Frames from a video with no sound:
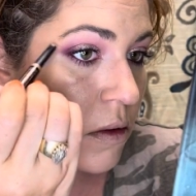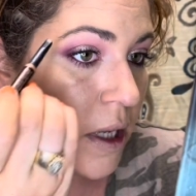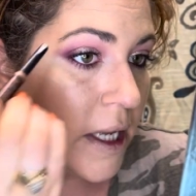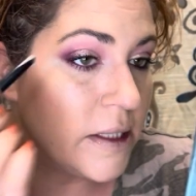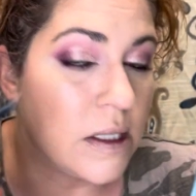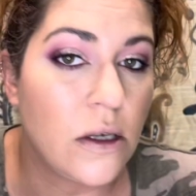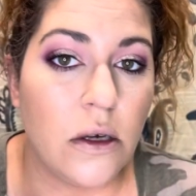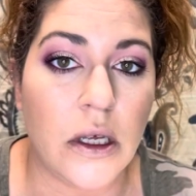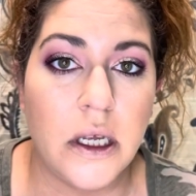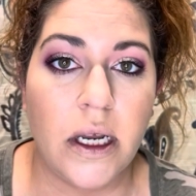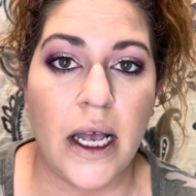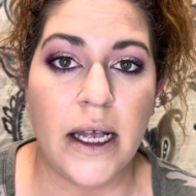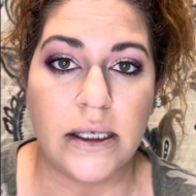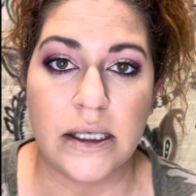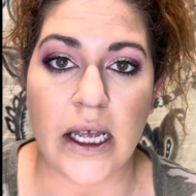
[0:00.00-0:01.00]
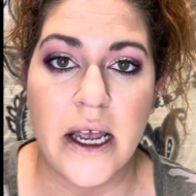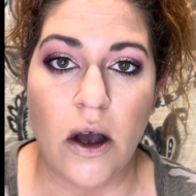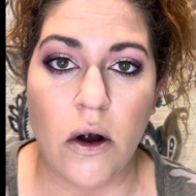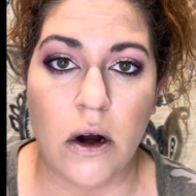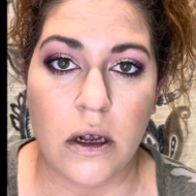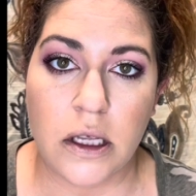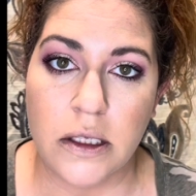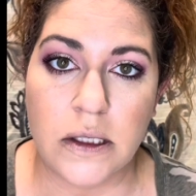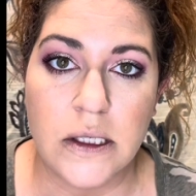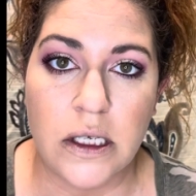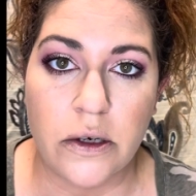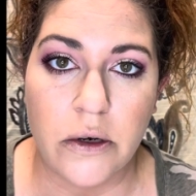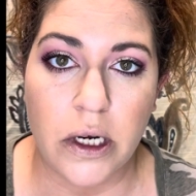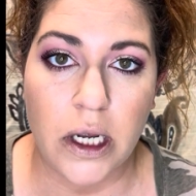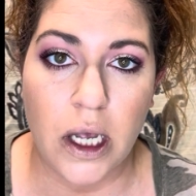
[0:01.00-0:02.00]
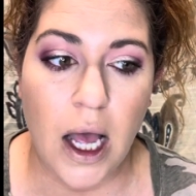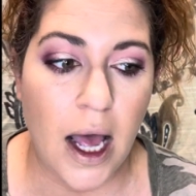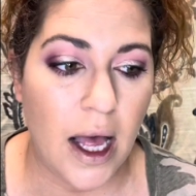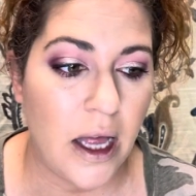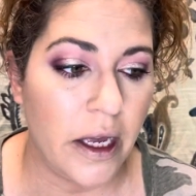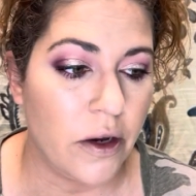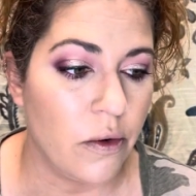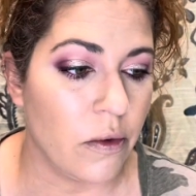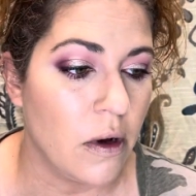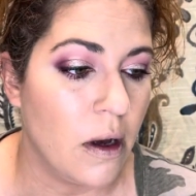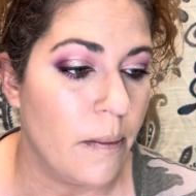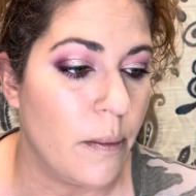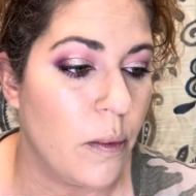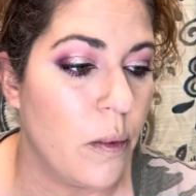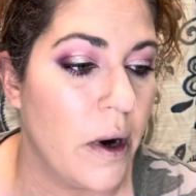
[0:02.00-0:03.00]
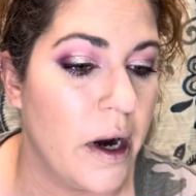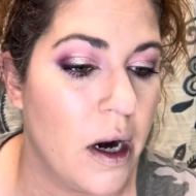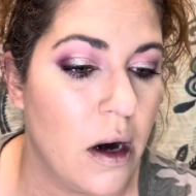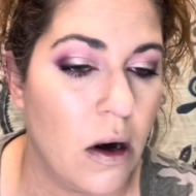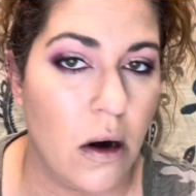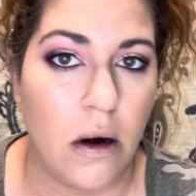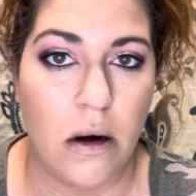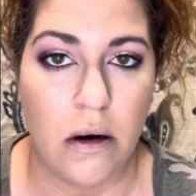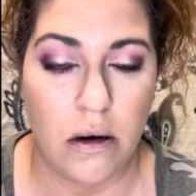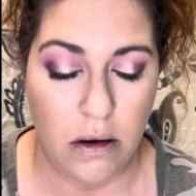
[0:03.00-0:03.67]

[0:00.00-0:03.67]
as good as they are considering I grew up where